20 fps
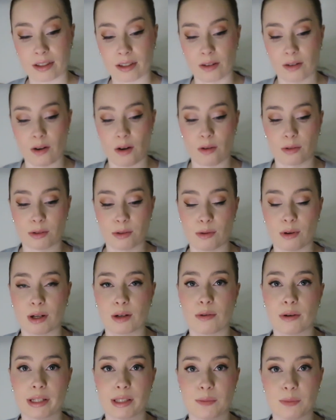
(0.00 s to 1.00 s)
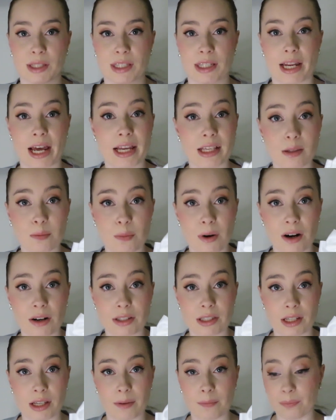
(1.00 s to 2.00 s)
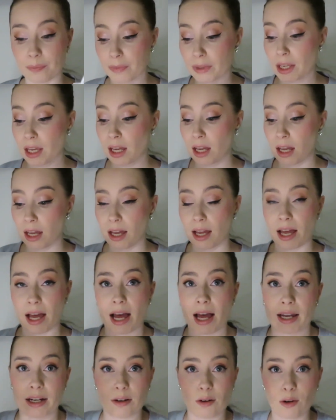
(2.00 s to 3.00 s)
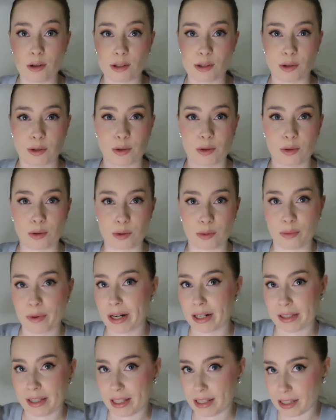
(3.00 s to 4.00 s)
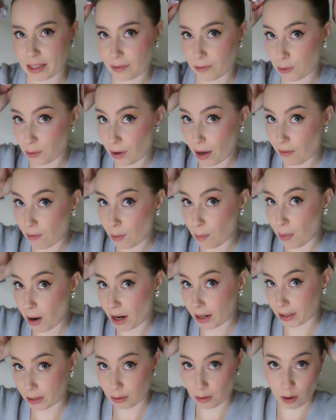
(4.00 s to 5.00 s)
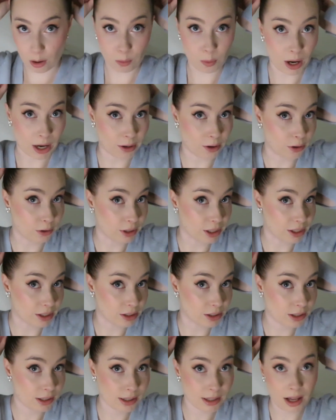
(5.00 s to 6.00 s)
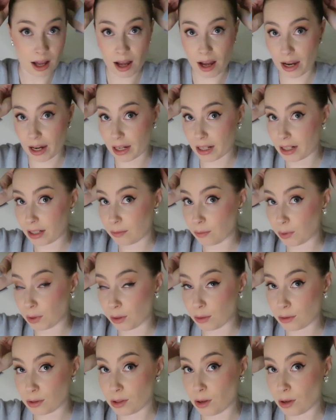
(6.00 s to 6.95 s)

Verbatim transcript: you know, to a Christmas dance party. And also you could wear this if you have a bun, you know, one on each side, it would look